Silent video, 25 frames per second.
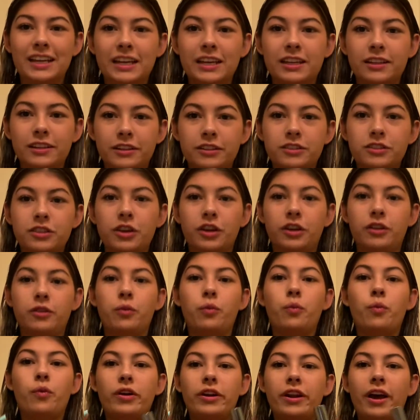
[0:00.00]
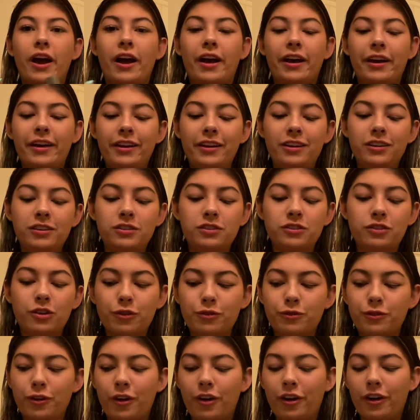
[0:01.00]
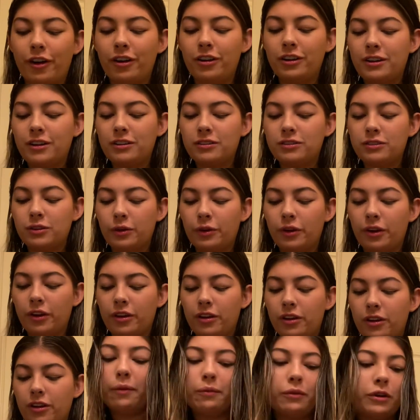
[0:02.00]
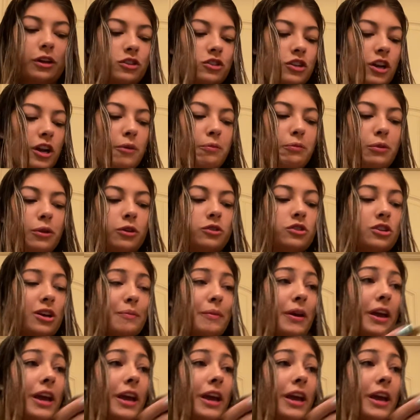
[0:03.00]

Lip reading: It looks good. One eye so far, so good. I'm gonna try to blow dry my